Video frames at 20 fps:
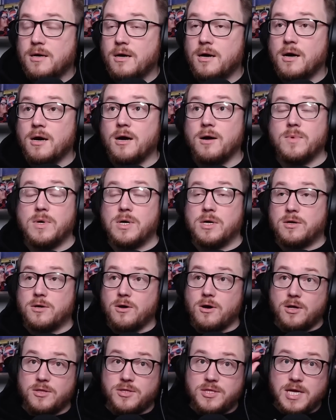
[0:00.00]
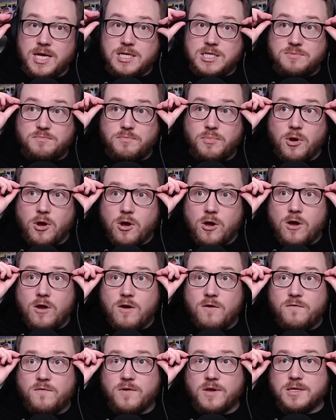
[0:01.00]
Oh my God, that is
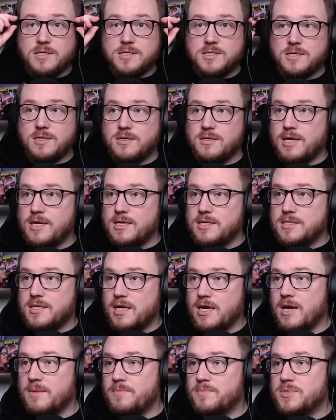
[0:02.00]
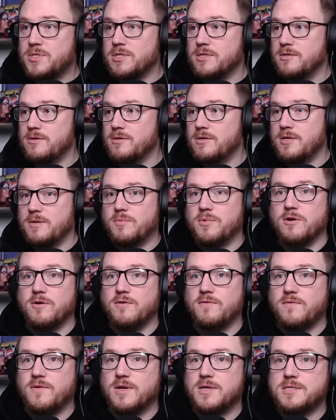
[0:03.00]
perfect. That is absolutely
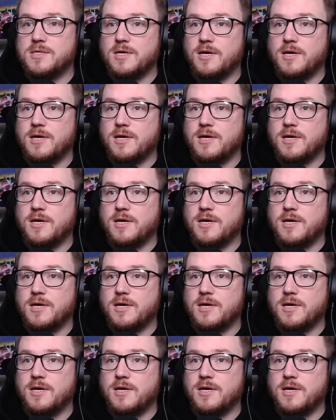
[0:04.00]
perfect.